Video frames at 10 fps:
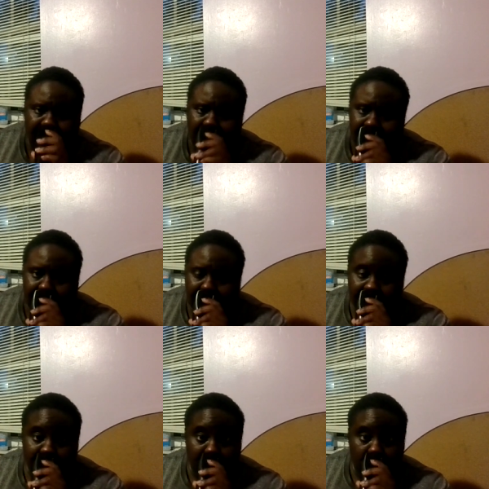I didn't
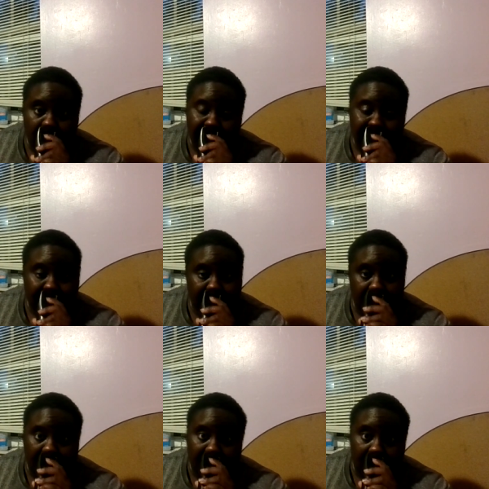even know I
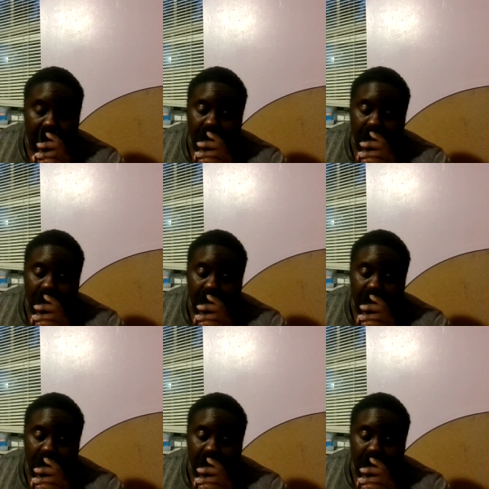my